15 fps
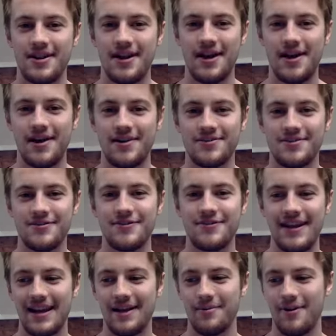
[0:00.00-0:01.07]
sort of
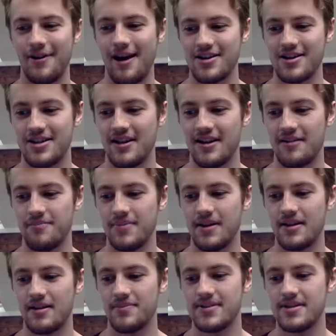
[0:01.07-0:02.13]
feeling, where actually I've
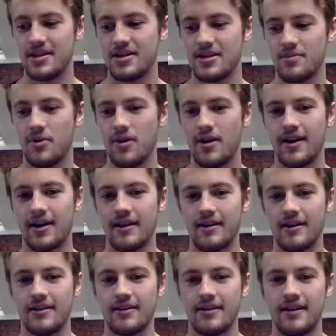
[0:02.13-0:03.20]
been in a position where I
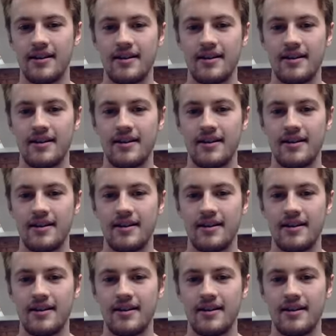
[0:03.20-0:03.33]
can